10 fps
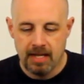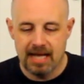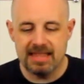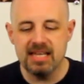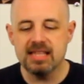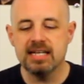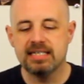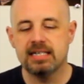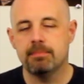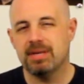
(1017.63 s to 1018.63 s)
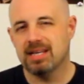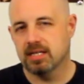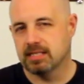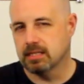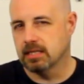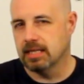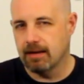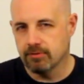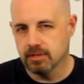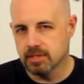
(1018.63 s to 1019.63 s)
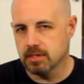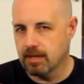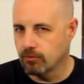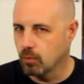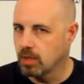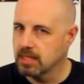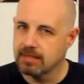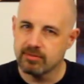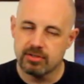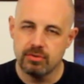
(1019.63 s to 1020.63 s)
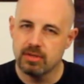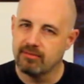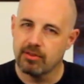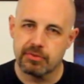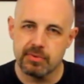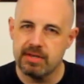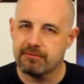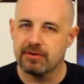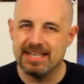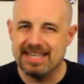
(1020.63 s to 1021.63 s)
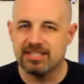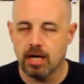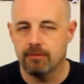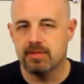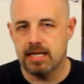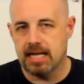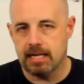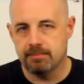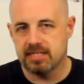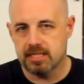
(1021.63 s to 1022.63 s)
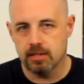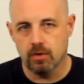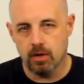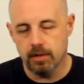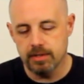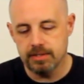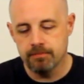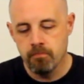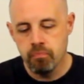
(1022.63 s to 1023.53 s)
I think they did it because of the levels, level 1, level 2, level 3 for each of the named skill cards.